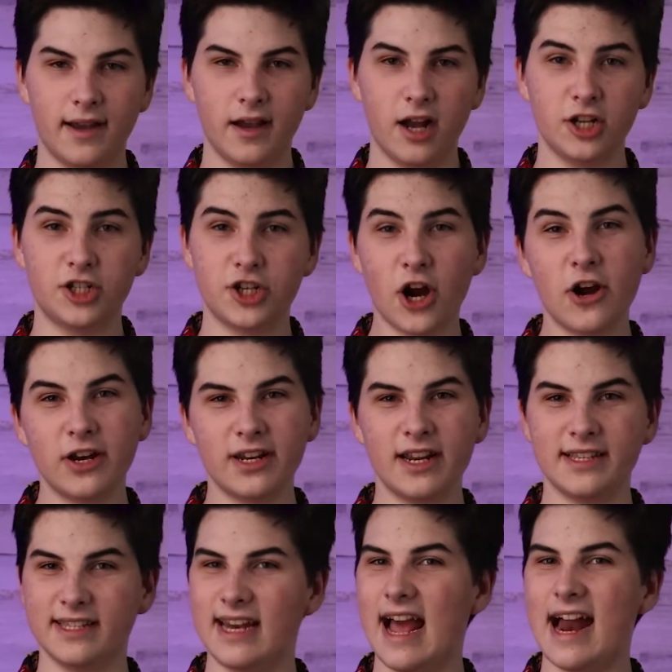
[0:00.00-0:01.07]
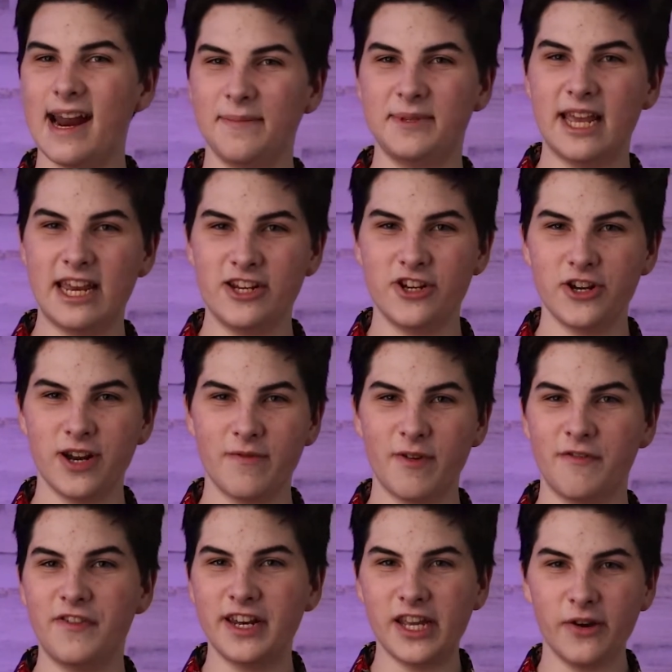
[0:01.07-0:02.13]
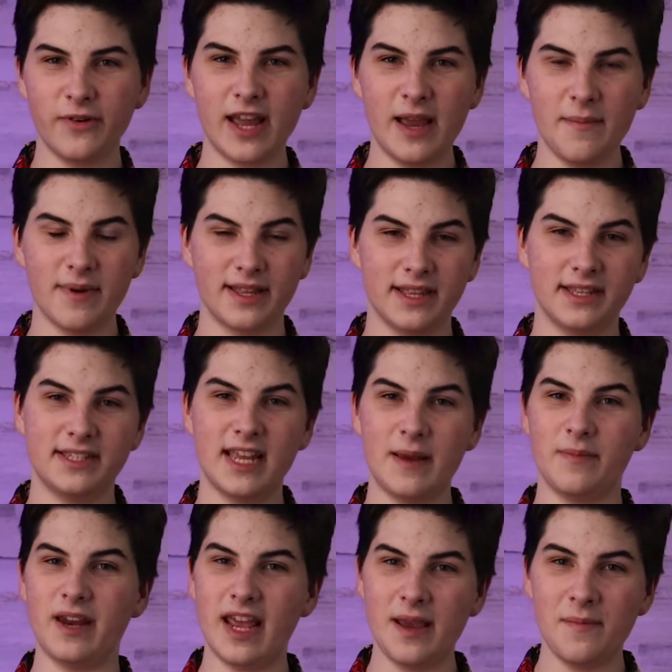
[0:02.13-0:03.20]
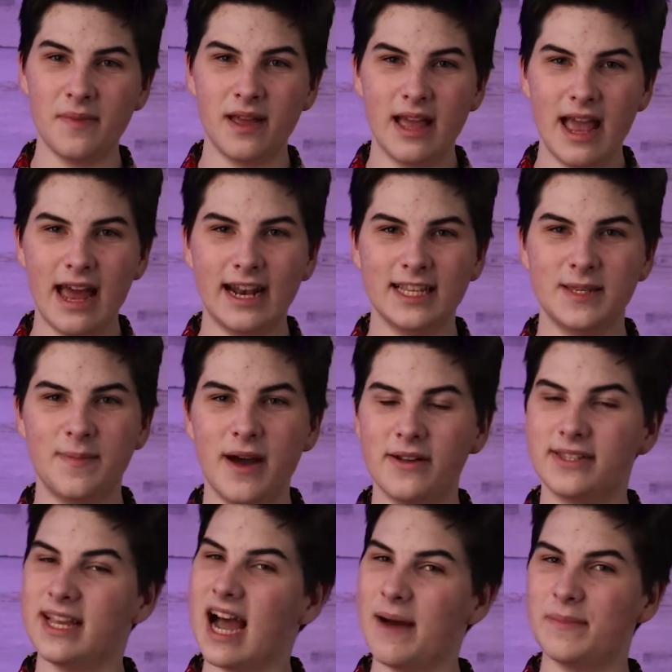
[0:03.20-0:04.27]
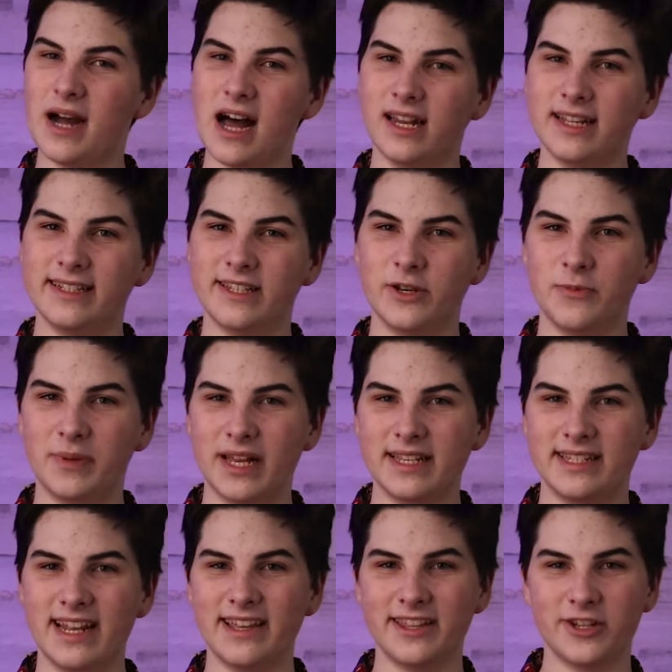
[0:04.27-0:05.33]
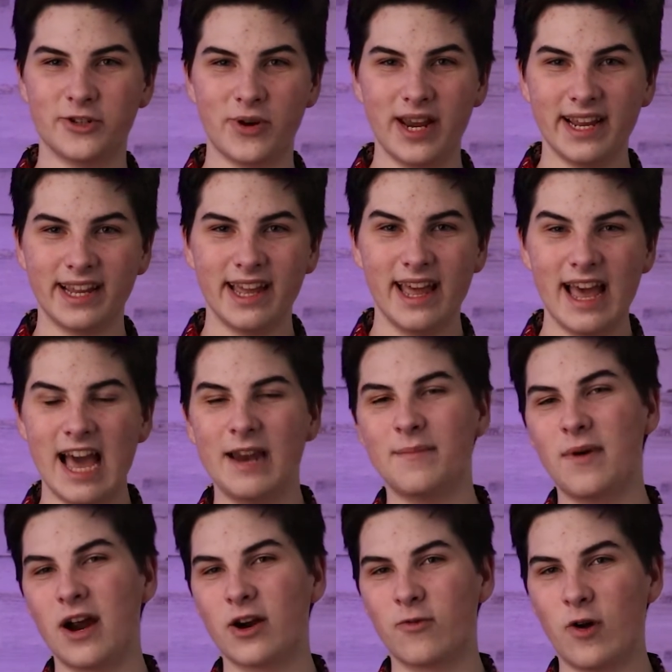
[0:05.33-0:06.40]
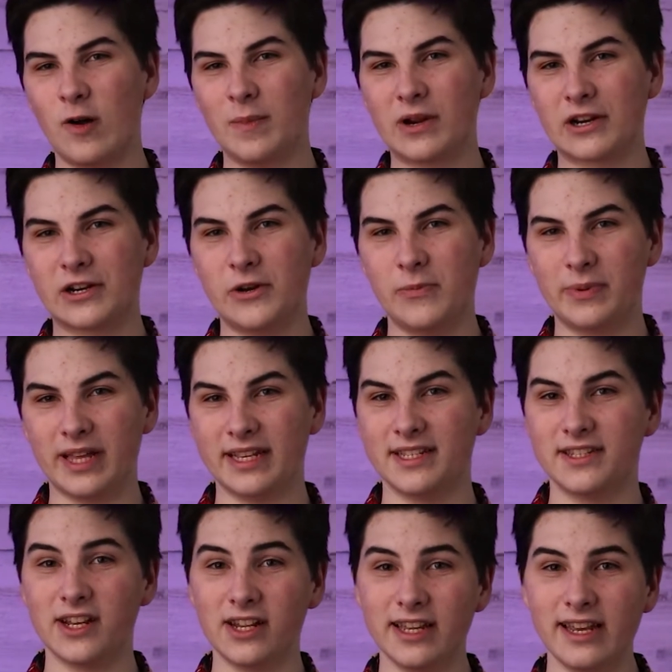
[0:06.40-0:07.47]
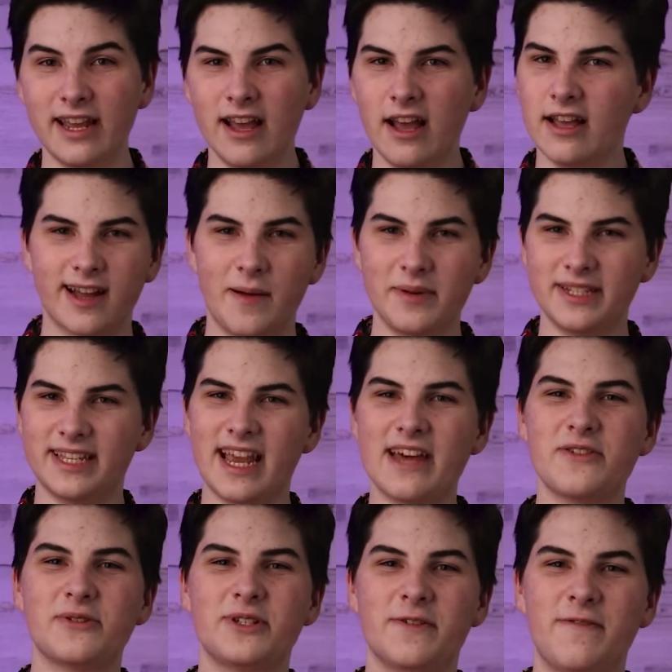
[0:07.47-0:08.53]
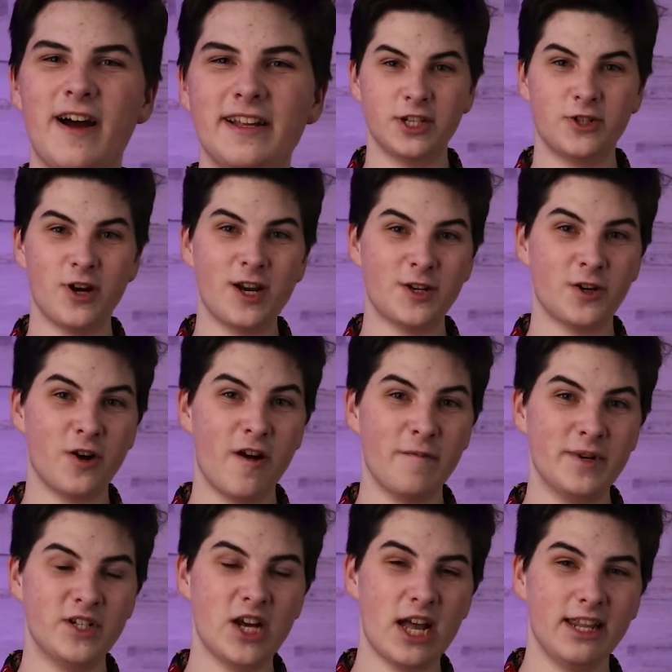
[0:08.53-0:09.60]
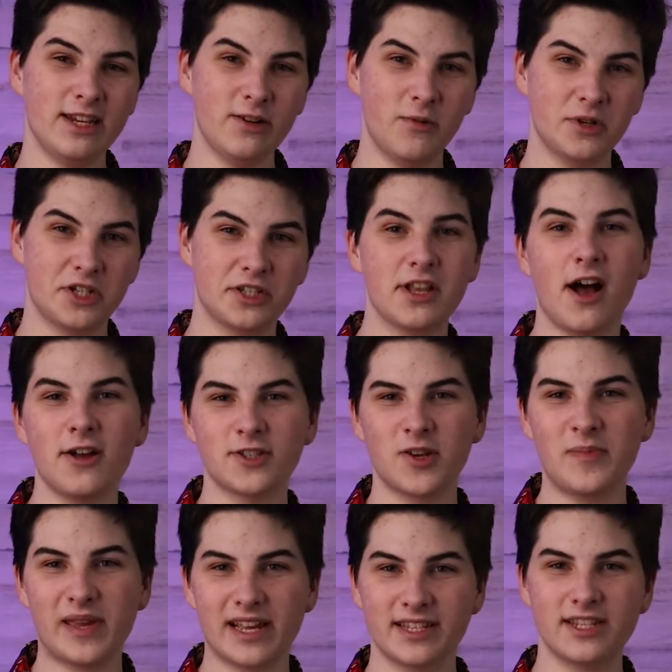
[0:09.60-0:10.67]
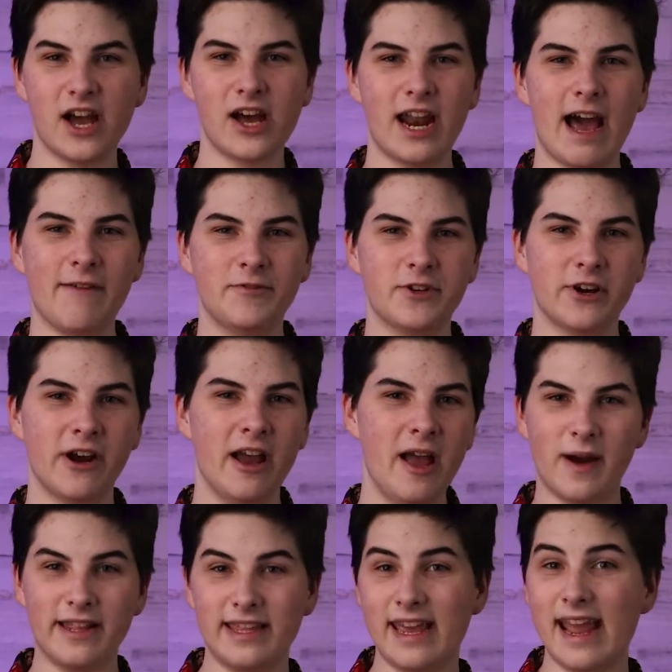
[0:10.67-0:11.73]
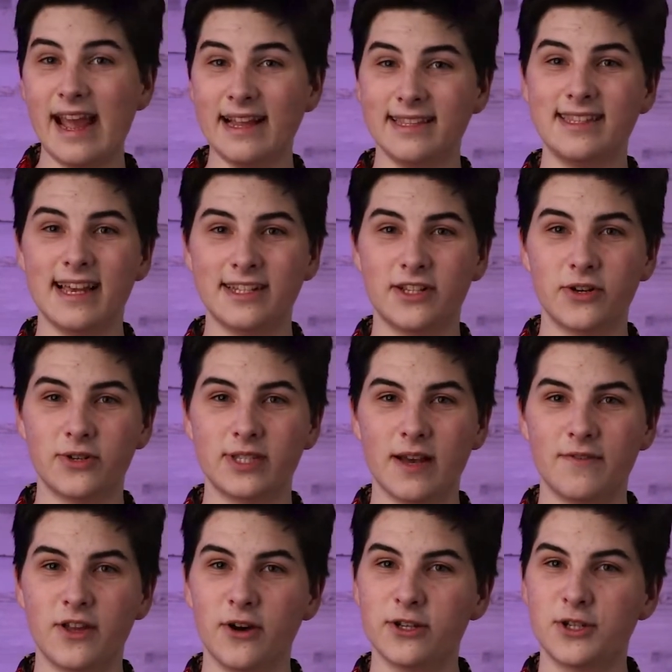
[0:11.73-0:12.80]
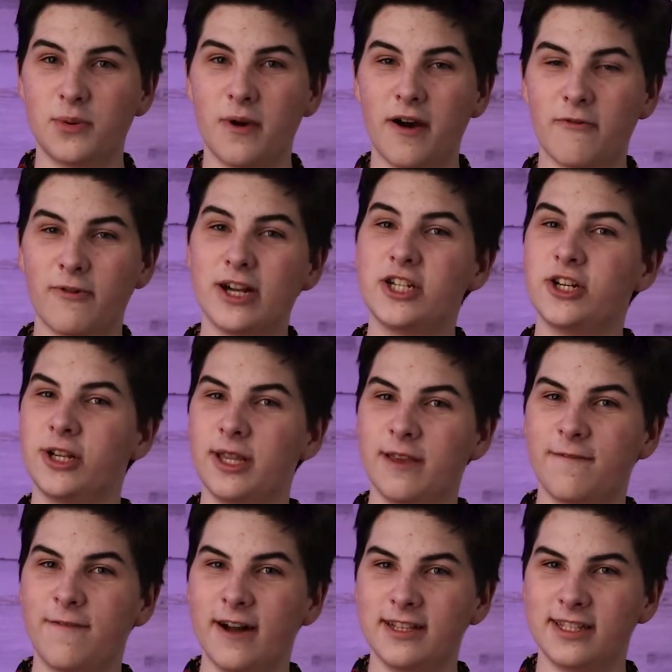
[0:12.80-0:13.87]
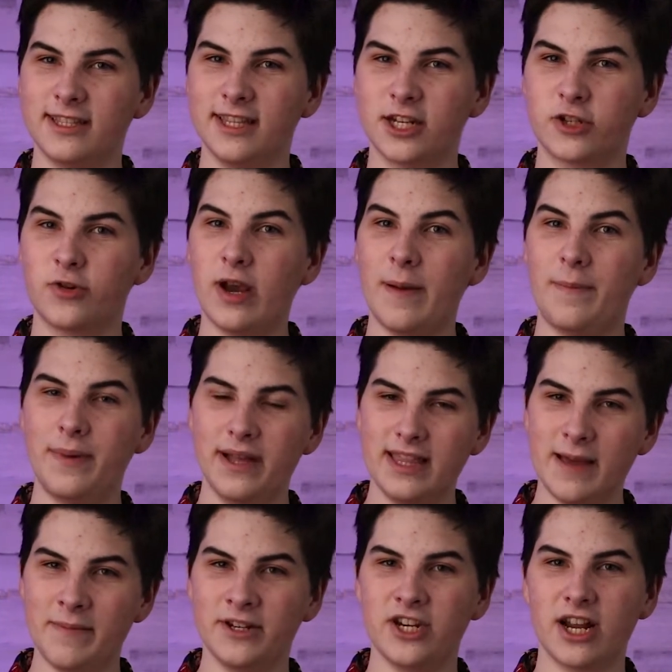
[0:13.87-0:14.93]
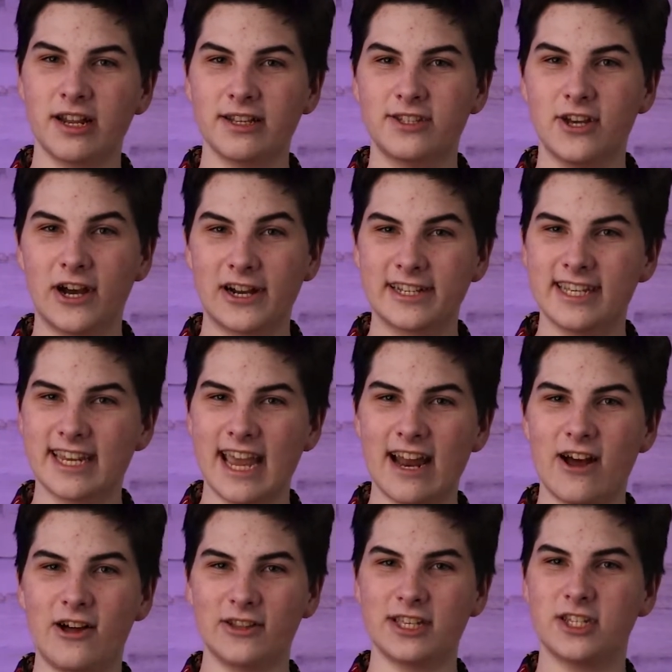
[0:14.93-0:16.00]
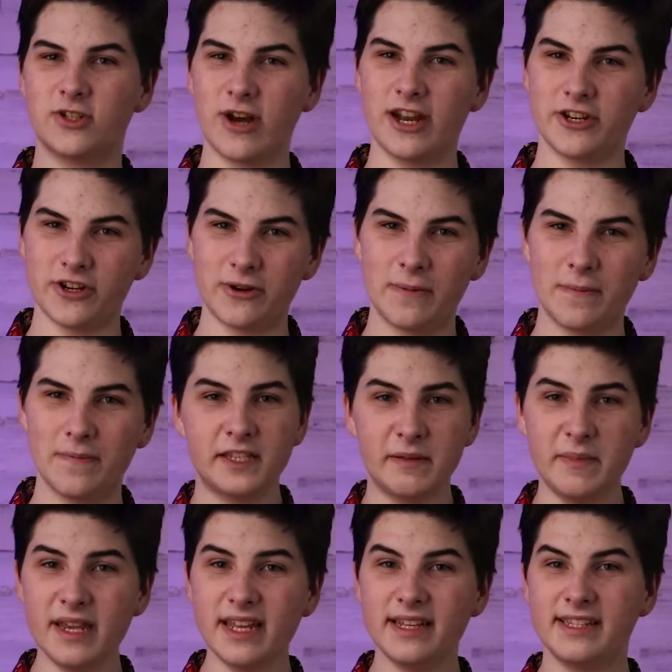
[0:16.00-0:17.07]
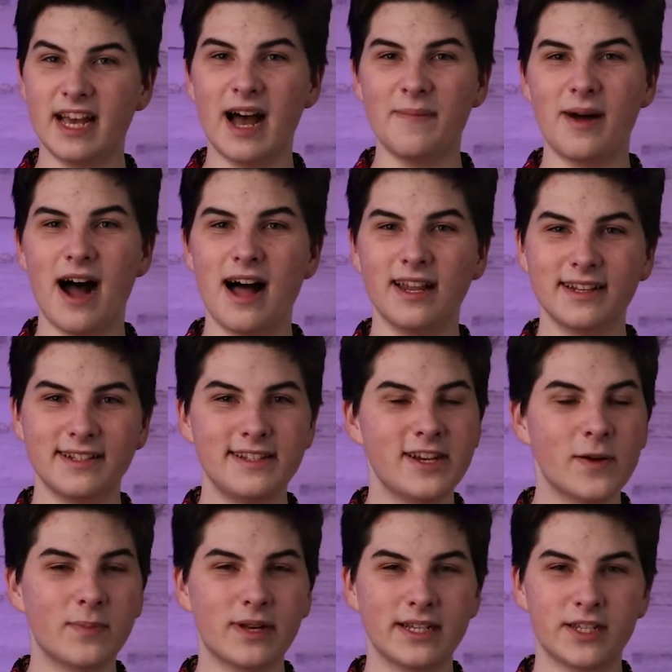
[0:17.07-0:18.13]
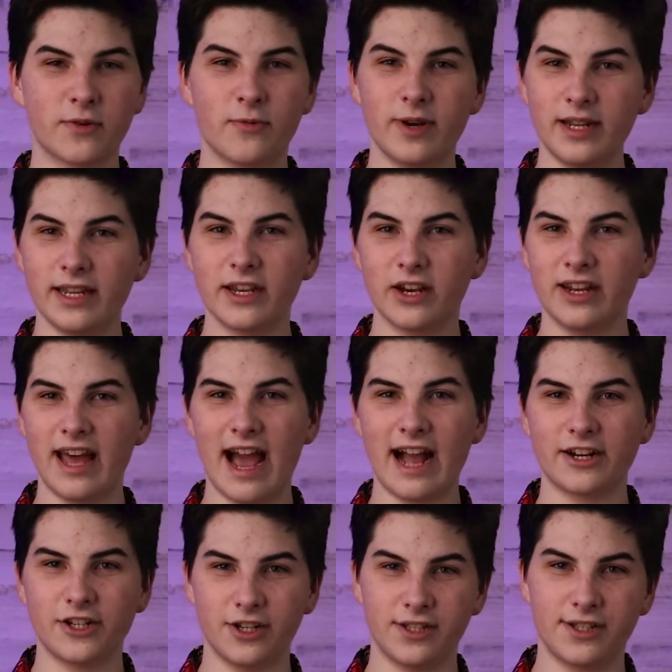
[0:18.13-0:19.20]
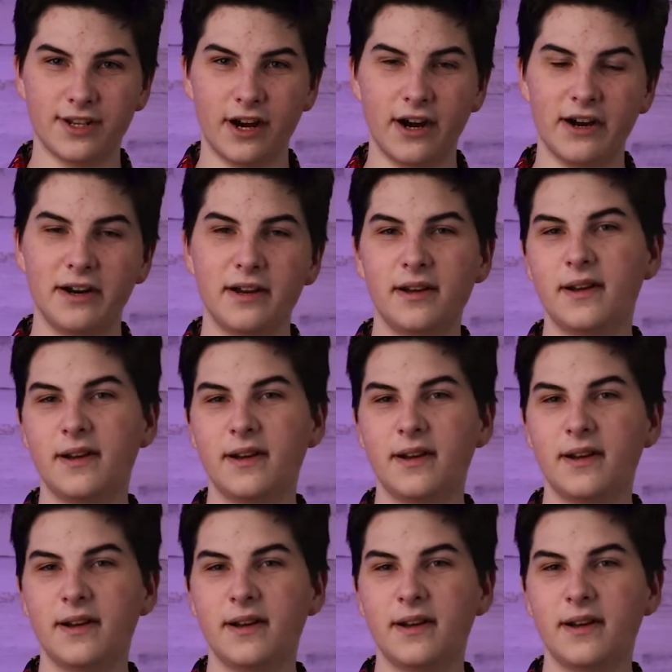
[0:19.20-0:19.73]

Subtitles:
Uncharted is an adaptation of a video game by the same name, and it's about Tom Holland, who plays Nathan Drake, and Mark Wahlberg, who plays Sully, coming together to find the treasure of Magellan, which is also being sought after by the ancestors of those who originally funded the trip that Magellan took to get all this treasure. To me, Tom Holland here plays a really good action star.